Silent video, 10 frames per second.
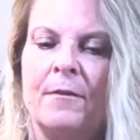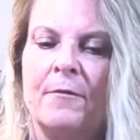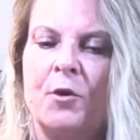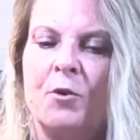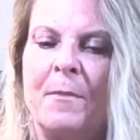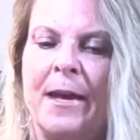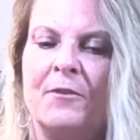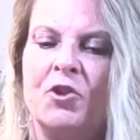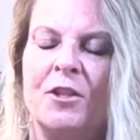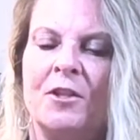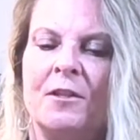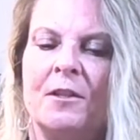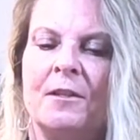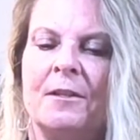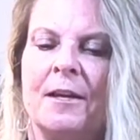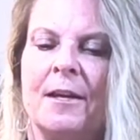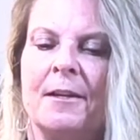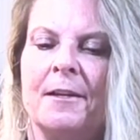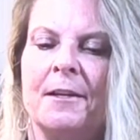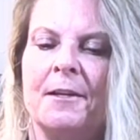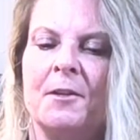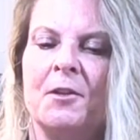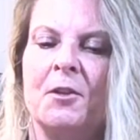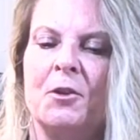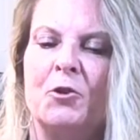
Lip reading: For you math geniuses, that is